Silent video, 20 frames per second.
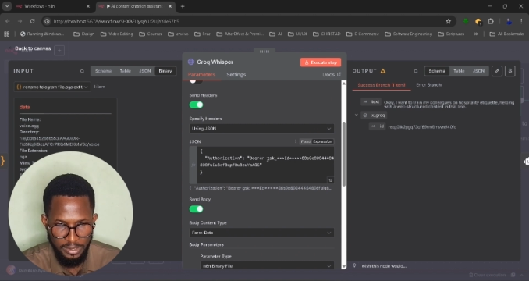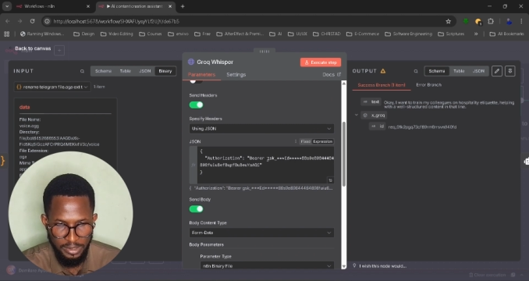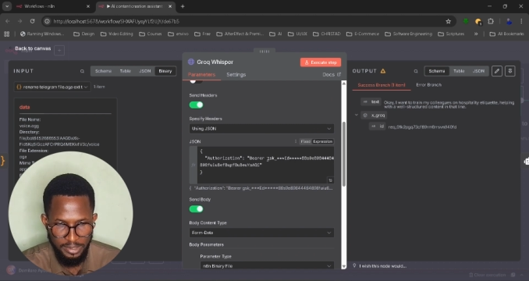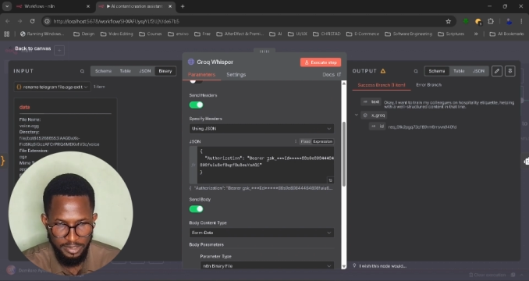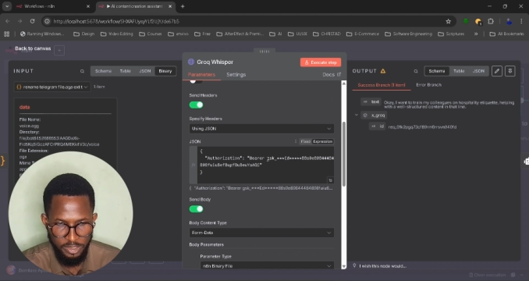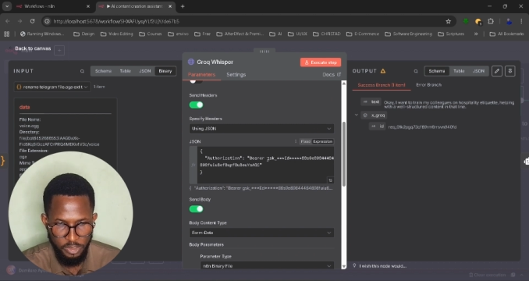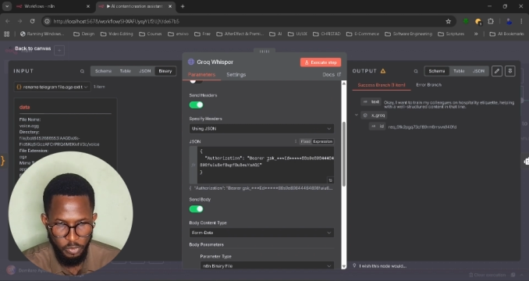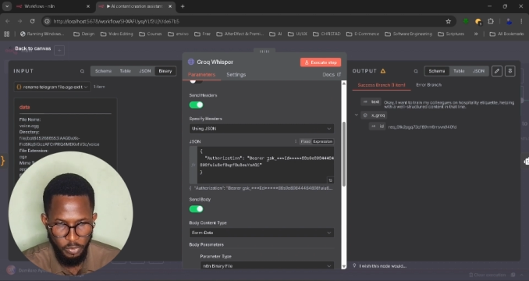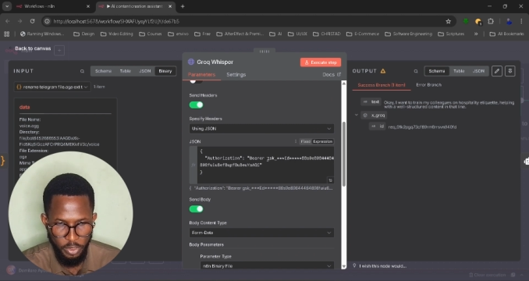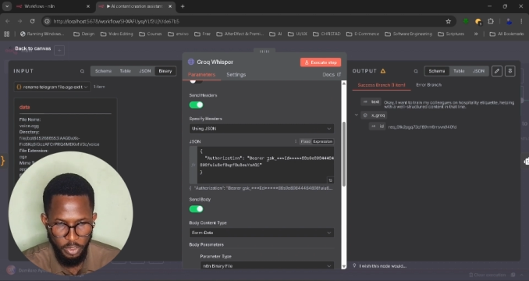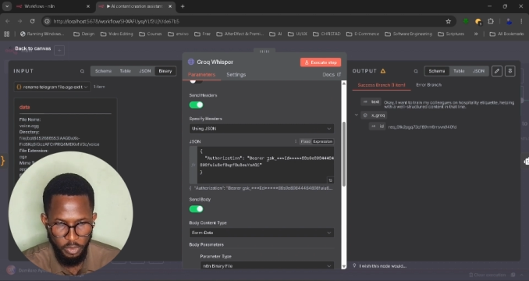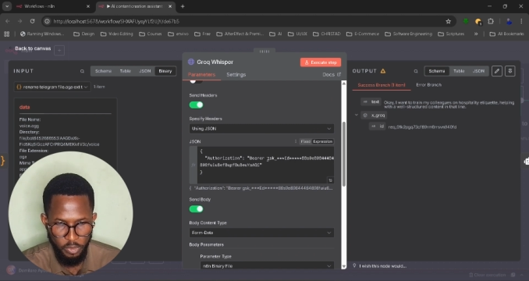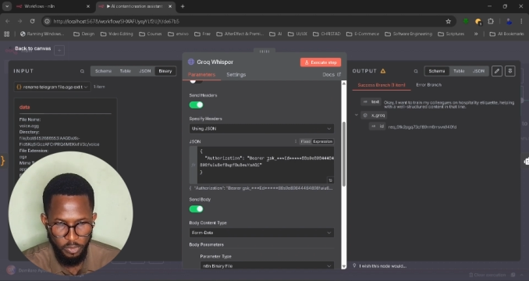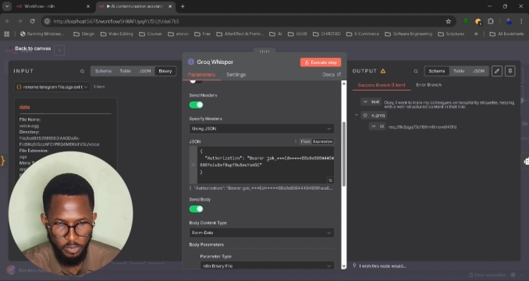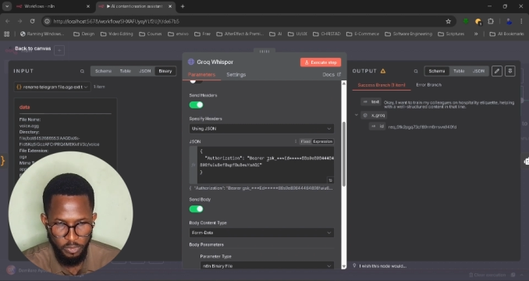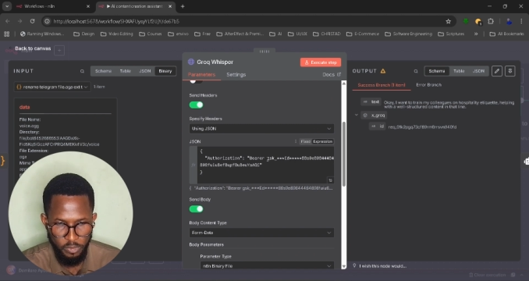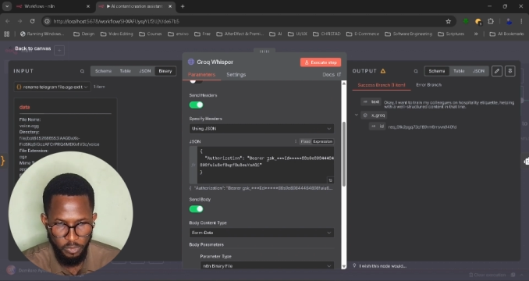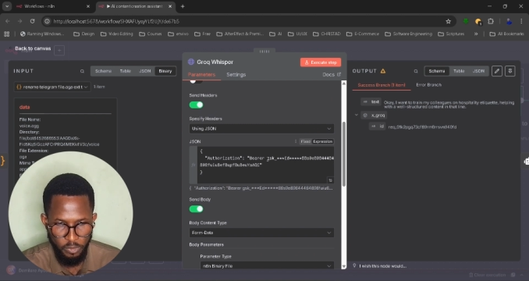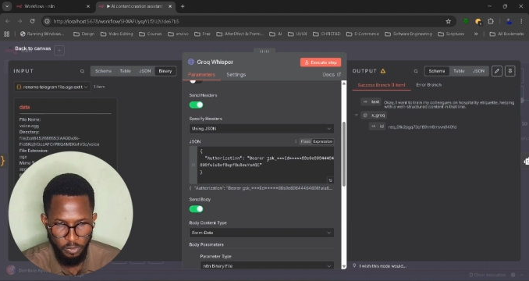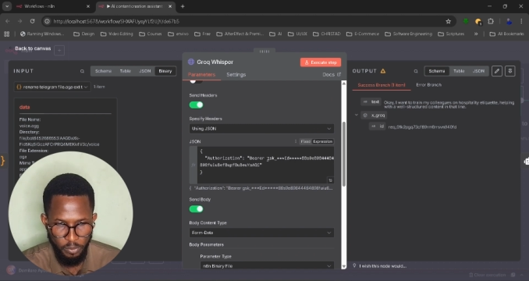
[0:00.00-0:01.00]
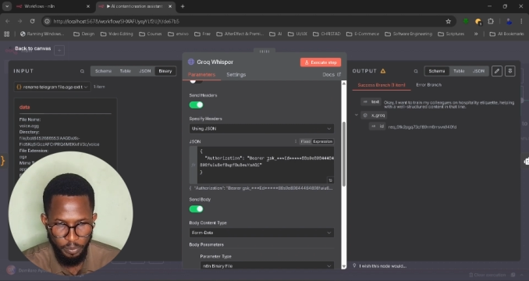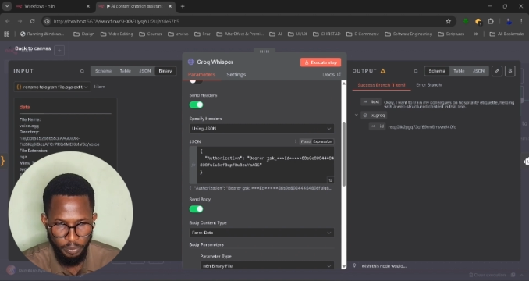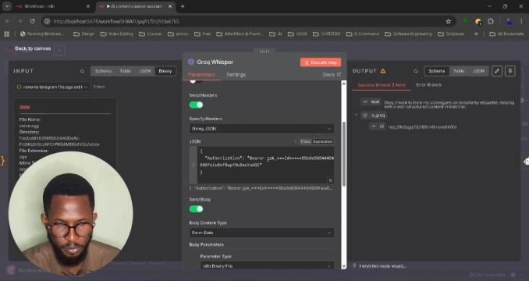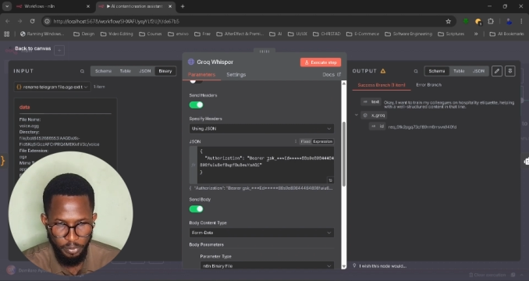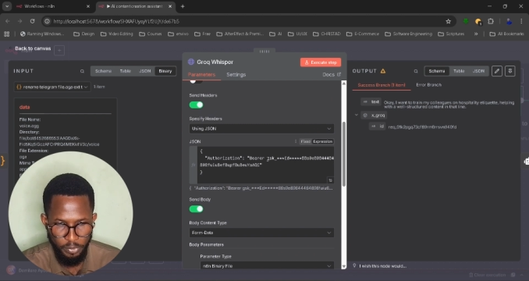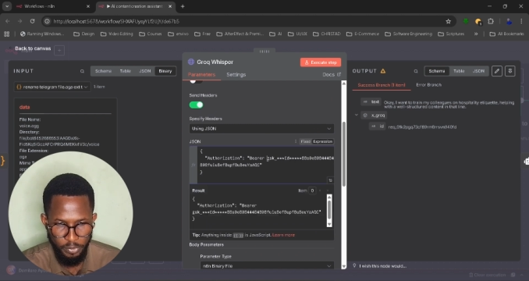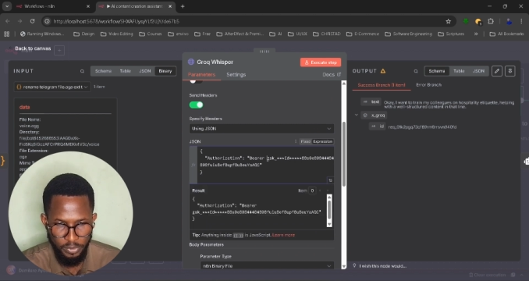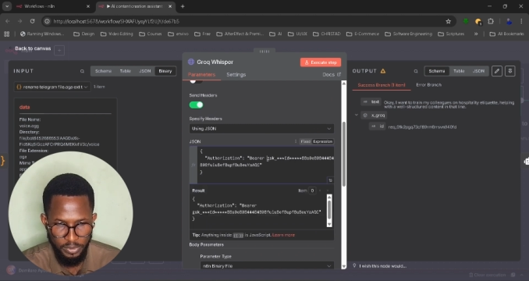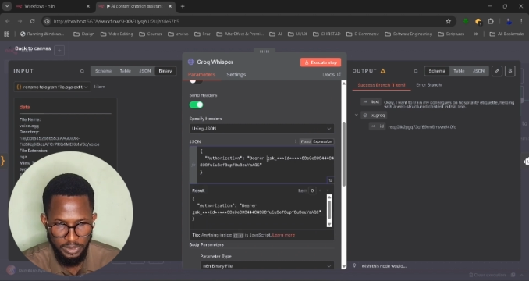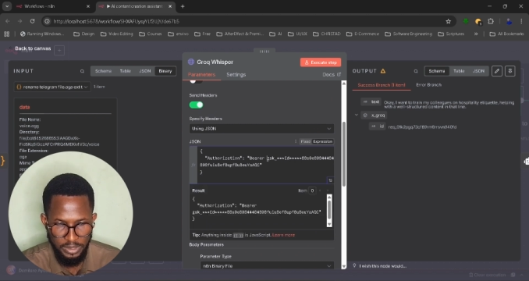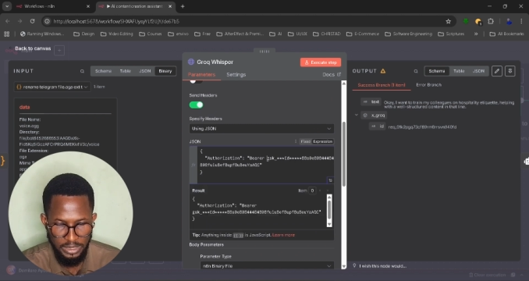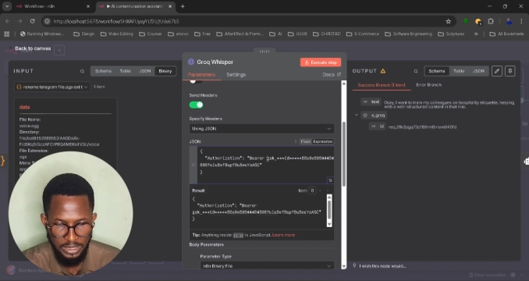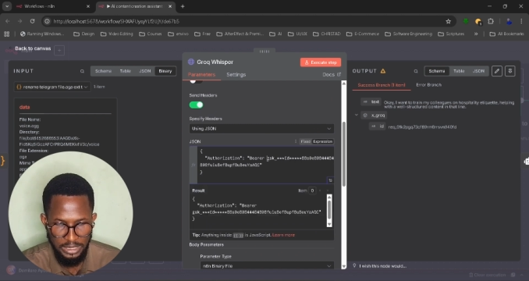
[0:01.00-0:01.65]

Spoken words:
This is where you're going to post